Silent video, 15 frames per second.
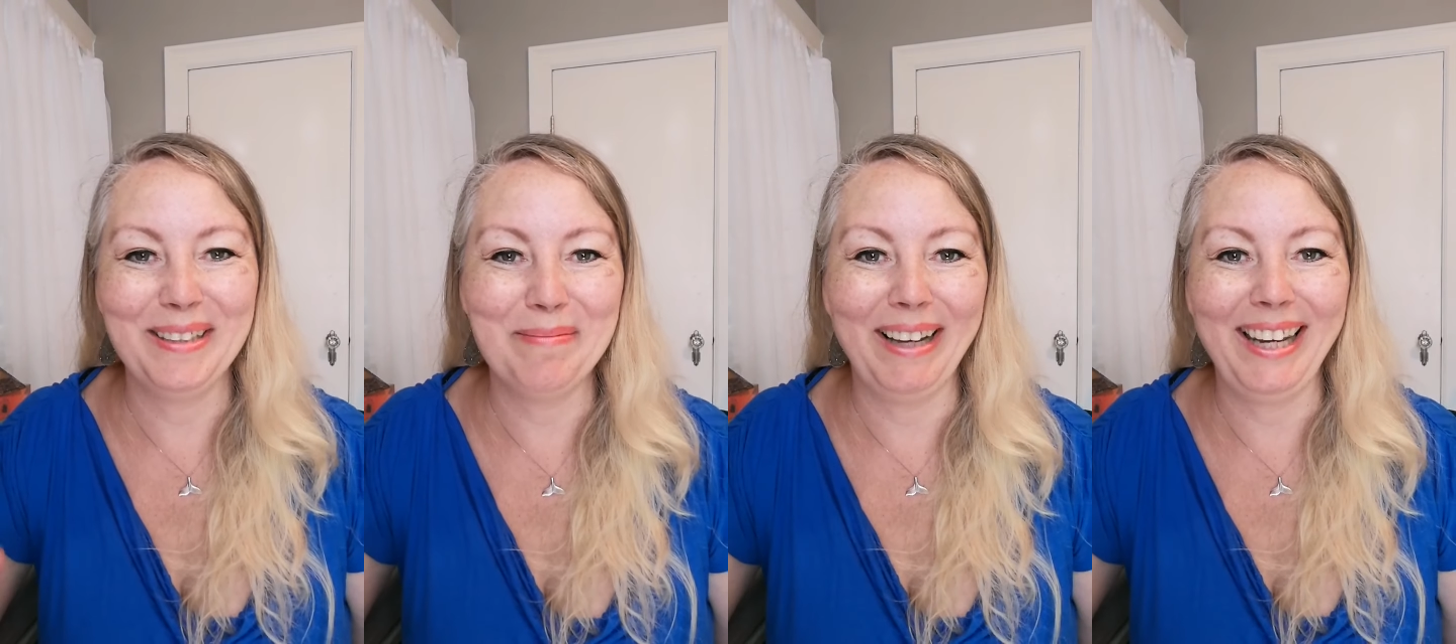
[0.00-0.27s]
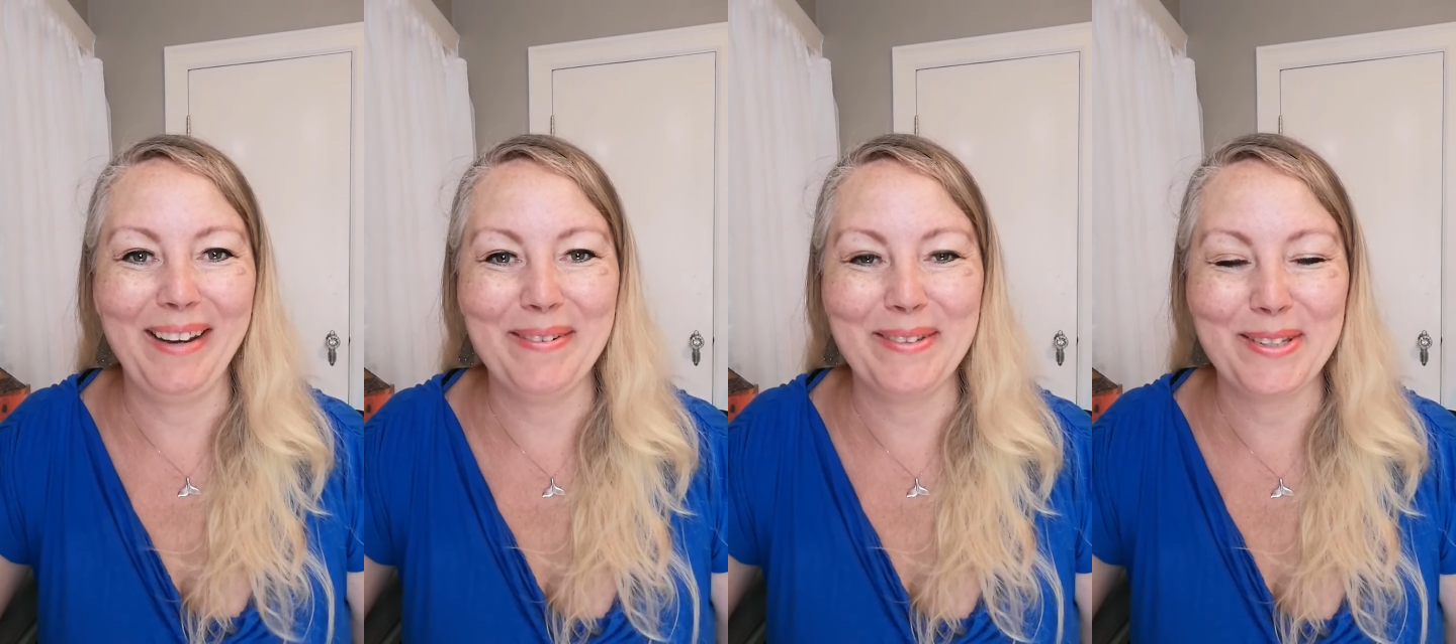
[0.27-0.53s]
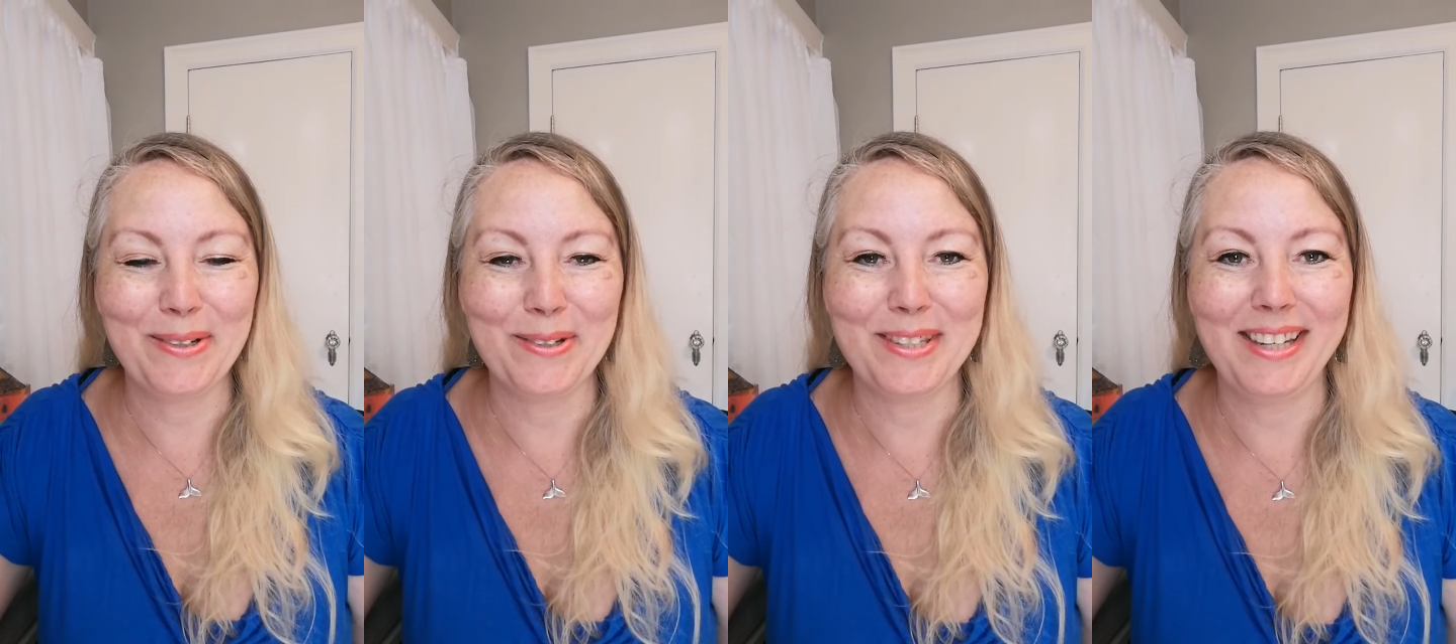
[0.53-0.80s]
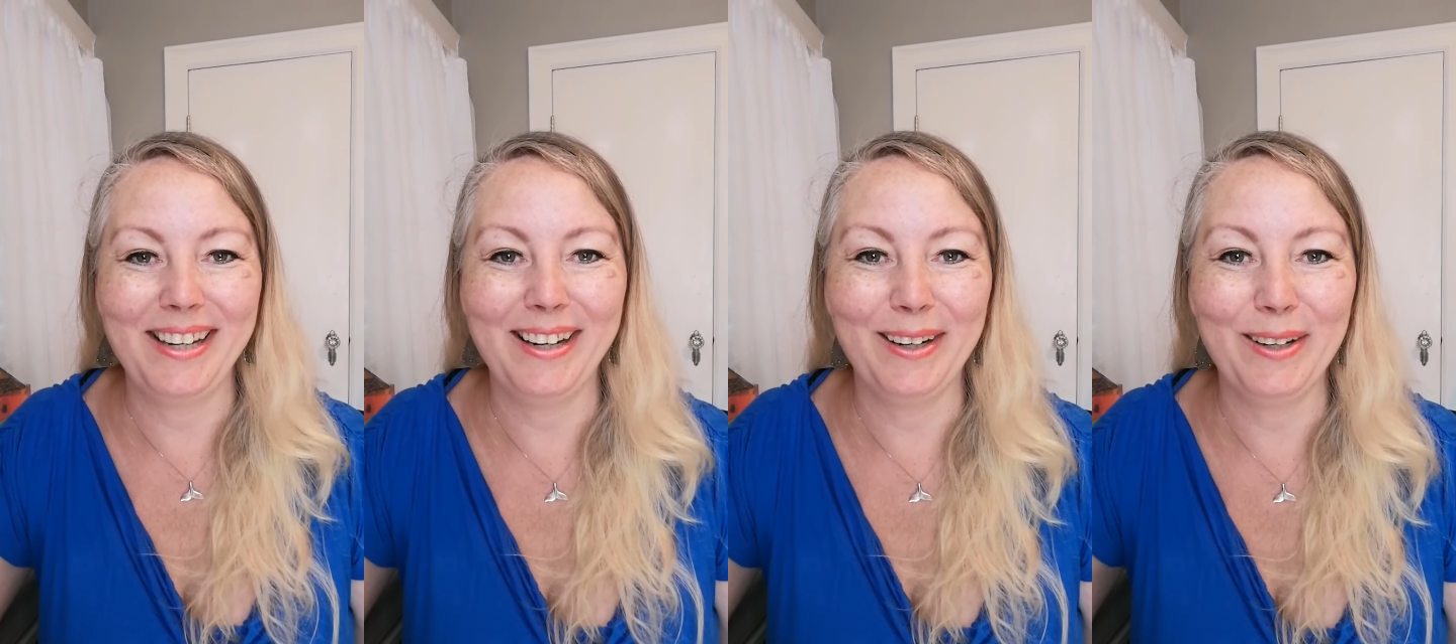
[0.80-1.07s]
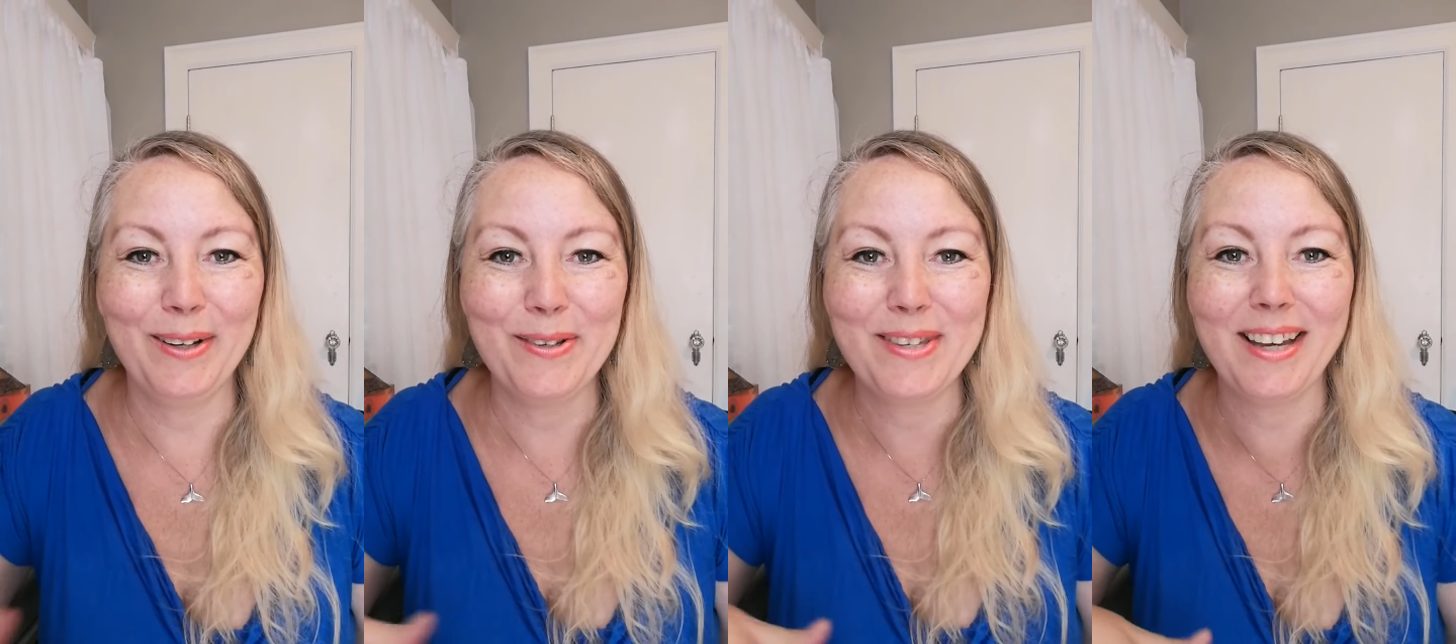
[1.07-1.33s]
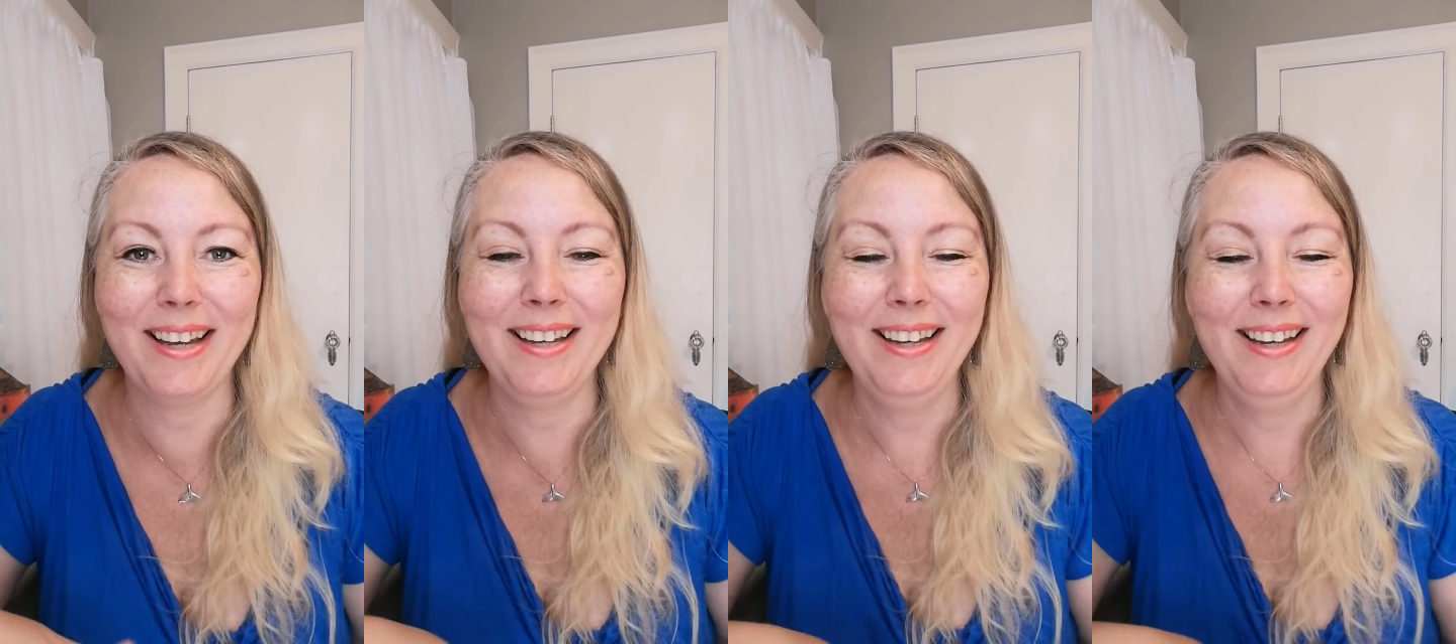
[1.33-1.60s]
so my name is Christine
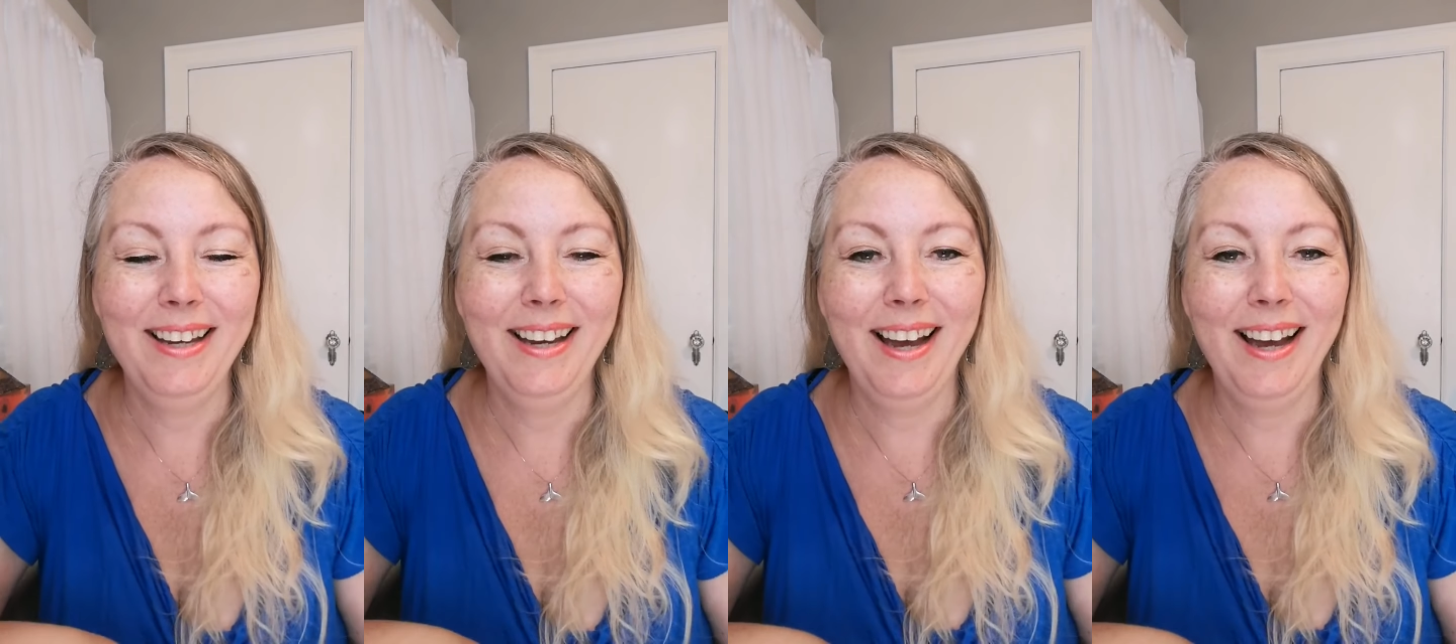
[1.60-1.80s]
Cardoza,